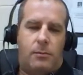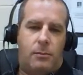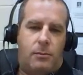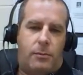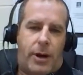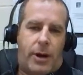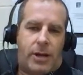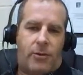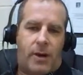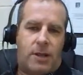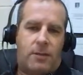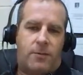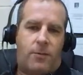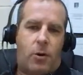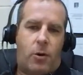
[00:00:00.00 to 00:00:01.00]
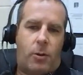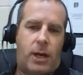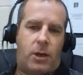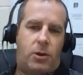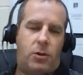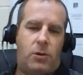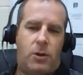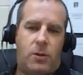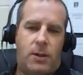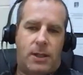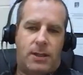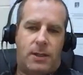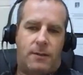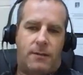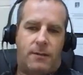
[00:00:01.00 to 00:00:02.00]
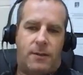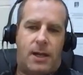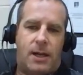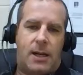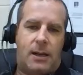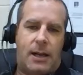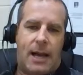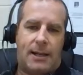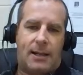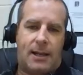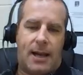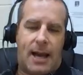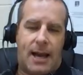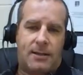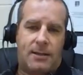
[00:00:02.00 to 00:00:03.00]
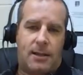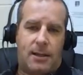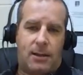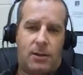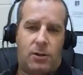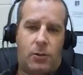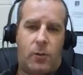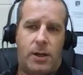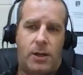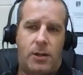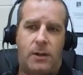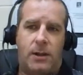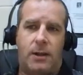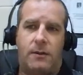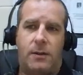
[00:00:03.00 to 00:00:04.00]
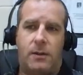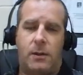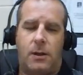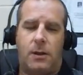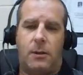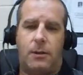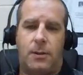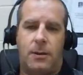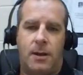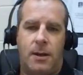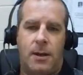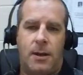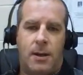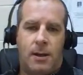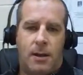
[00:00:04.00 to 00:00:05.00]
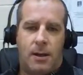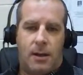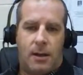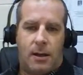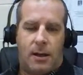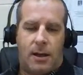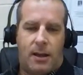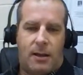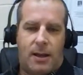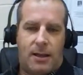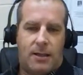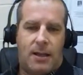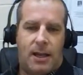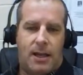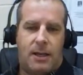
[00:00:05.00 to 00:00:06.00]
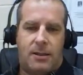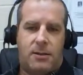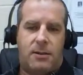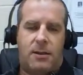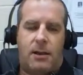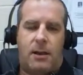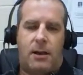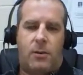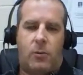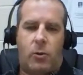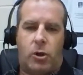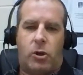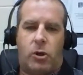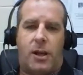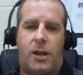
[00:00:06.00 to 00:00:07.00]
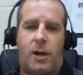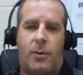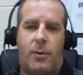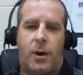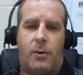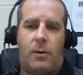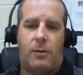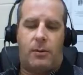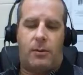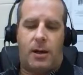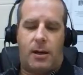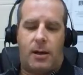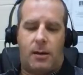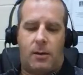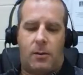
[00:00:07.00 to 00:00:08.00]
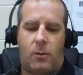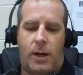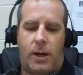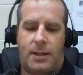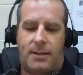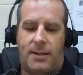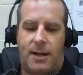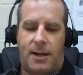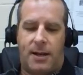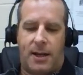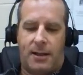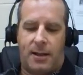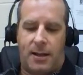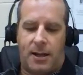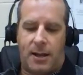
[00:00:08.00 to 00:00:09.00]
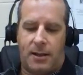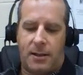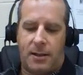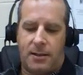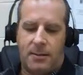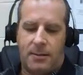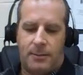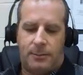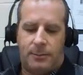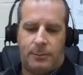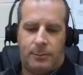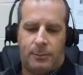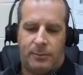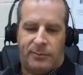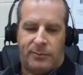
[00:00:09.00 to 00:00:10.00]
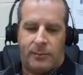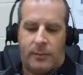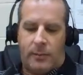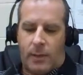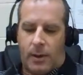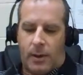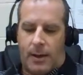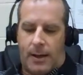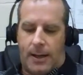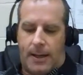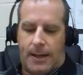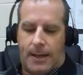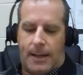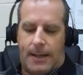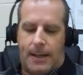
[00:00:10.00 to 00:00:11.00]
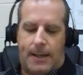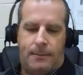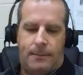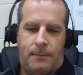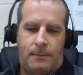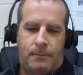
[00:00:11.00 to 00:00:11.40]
by transforming 2 units of lactic acid into 1 unit of glucose. In this case, we're talking about when it's done in the kidneys. Um,